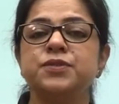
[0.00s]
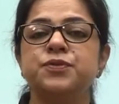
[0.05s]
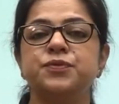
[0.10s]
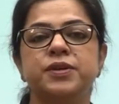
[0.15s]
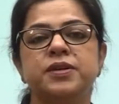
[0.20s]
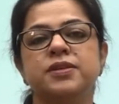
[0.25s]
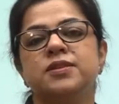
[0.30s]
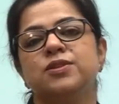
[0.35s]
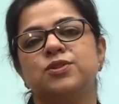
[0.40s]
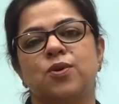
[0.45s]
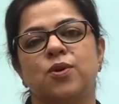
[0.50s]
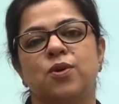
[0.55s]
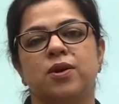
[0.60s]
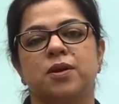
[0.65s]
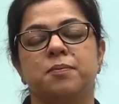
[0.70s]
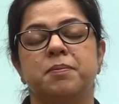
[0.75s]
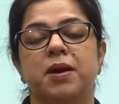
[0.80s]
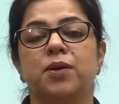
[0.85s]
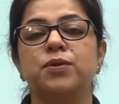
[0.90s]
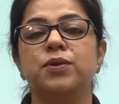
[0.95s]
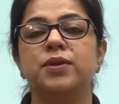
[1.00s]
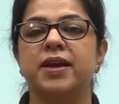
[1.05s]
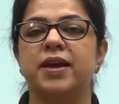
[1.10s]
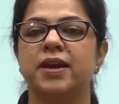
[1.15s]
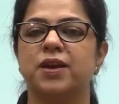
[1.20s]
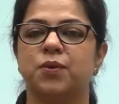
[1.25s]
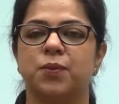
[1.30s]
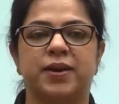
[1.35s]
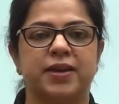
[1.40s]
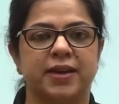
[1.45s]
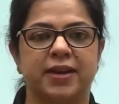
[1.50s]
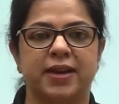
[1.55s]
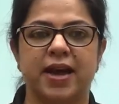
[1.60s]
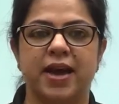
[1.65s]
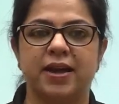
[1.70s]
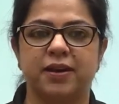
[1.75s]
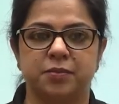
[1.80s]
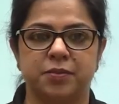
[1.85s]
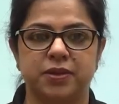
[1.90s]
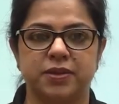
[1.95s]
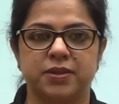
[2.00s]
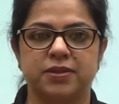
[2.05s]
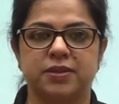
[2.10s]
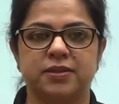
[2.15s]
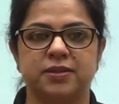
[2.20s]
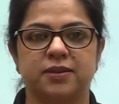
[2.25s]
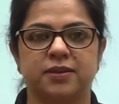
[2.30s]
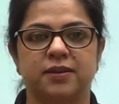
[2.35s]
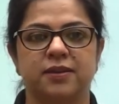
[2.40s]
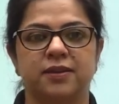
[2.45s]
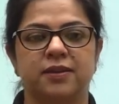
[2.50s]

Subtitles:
first talk about aquatic animals.